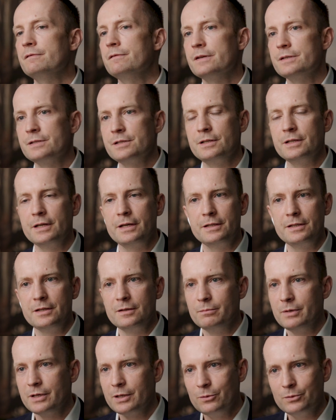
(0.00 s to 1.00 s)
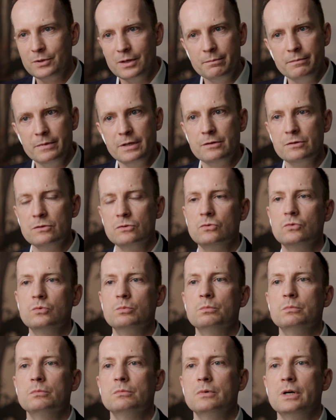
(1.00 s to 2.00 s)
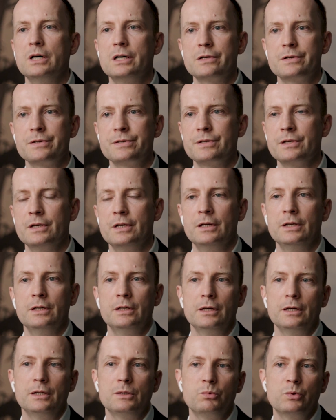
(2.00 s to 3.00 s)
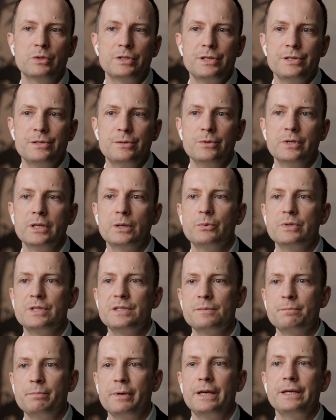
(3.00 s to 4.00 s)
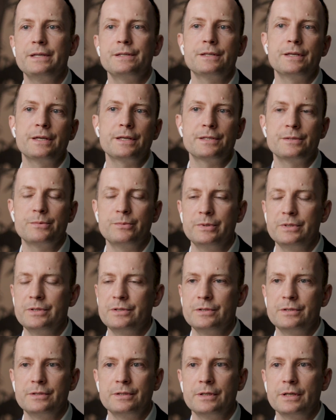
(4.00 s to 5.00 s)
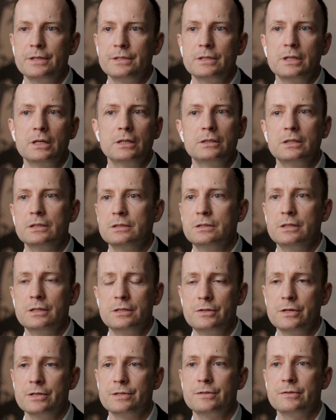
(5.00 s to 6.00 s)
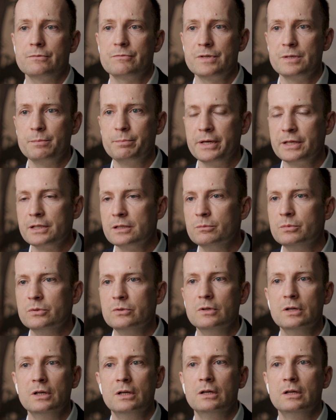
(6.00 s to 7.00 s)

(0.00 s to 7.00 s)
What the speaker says: fascinated by all the mission to Mars and what he's doing with SpaceX, with Tesla. That's just respectable.